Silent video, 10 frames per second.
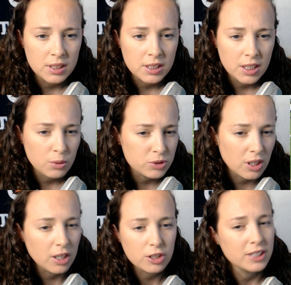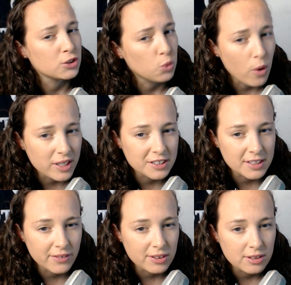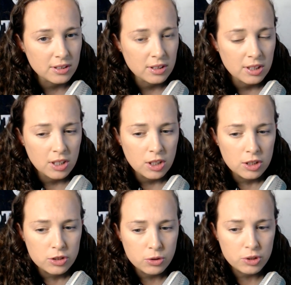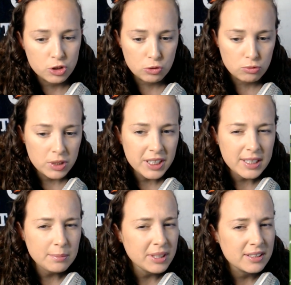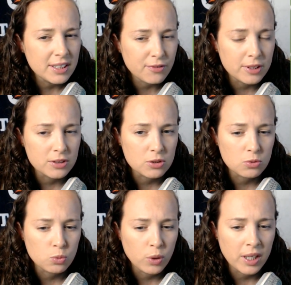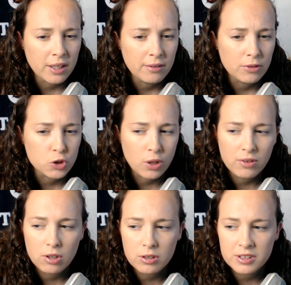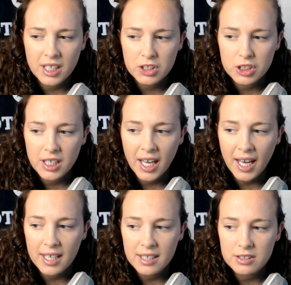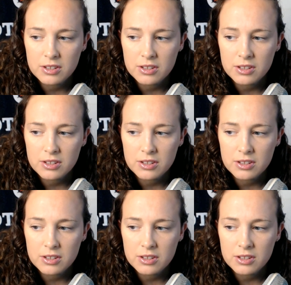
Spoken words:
it was 127. So there's a really big difference when Trevor Lawrence actually has